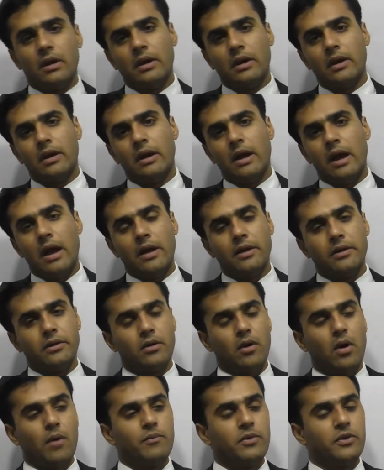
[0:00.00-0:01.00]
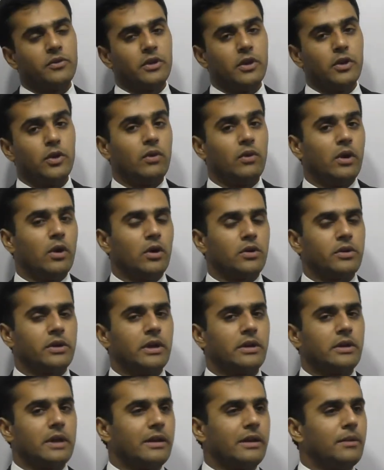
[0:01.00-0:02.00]
and obviously you will
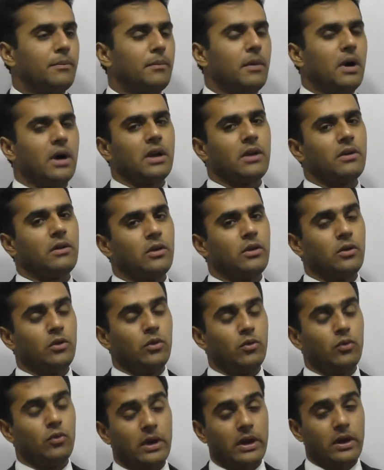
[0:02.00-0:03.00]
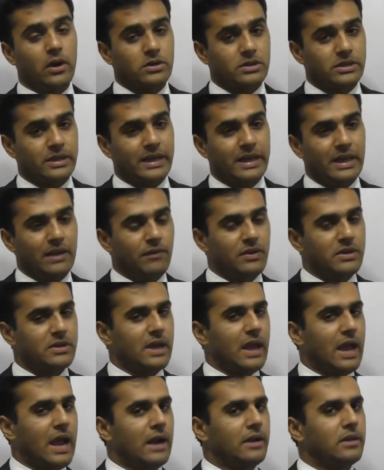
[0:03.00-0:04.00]
not get at the market, you will not give
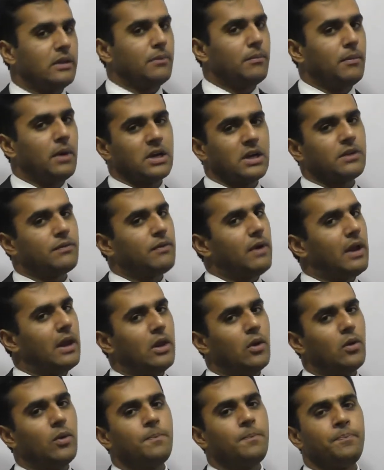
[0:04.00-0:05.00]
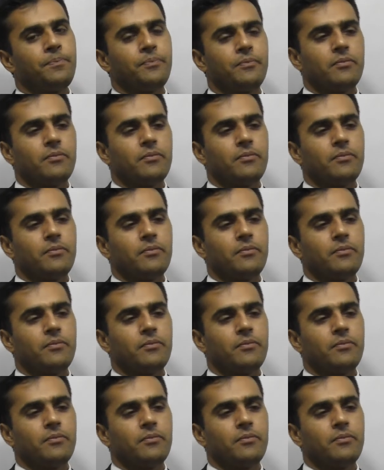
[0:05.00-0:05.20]
it at the market value,